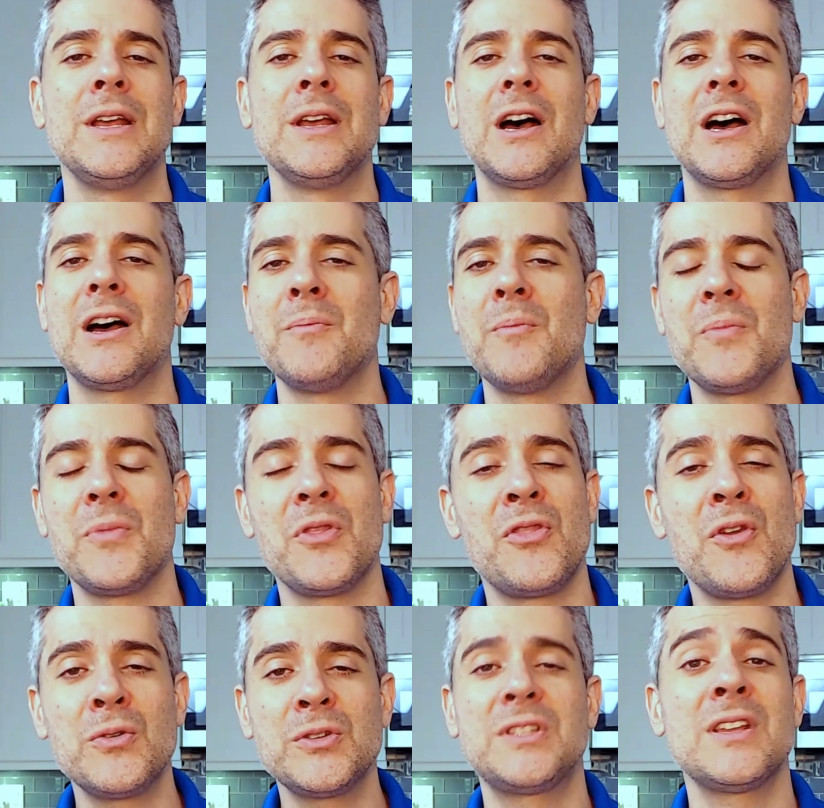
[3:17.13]
Um,
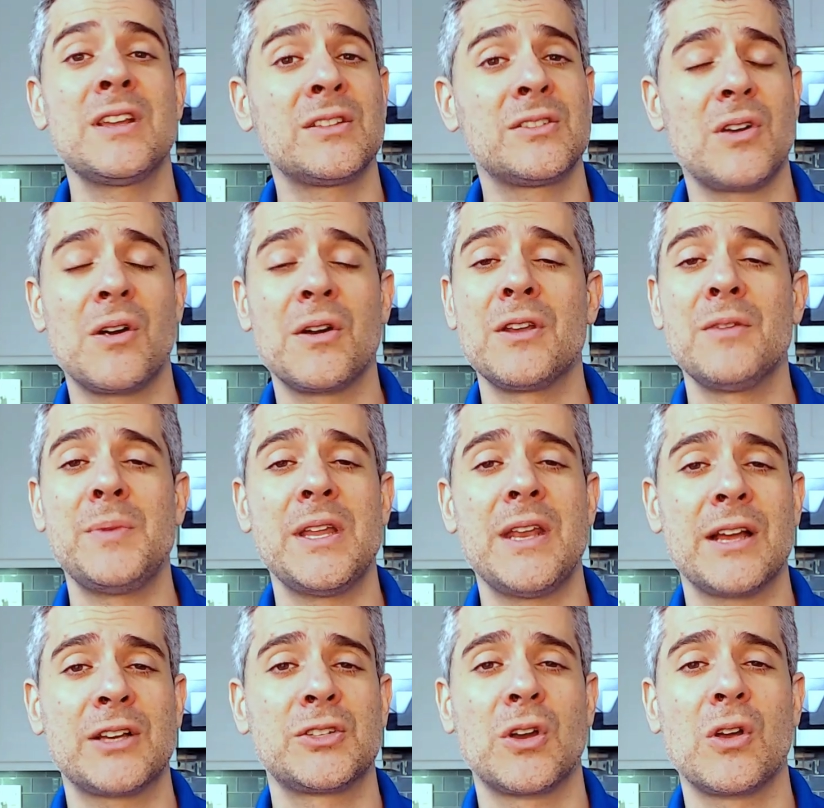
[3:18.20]
those things are gonna be an
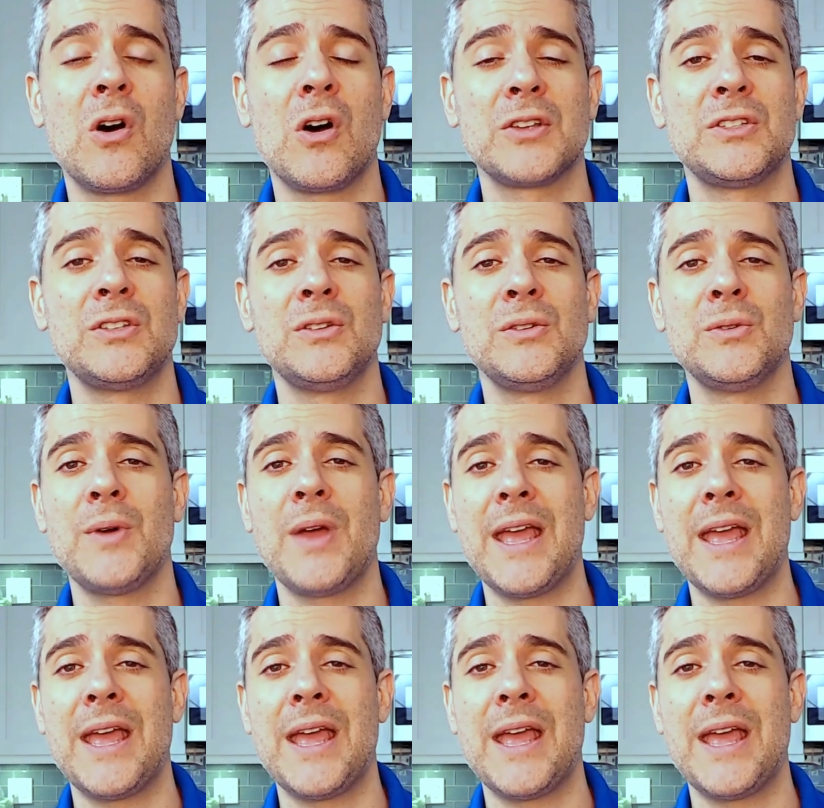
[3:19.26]
extra cost to you.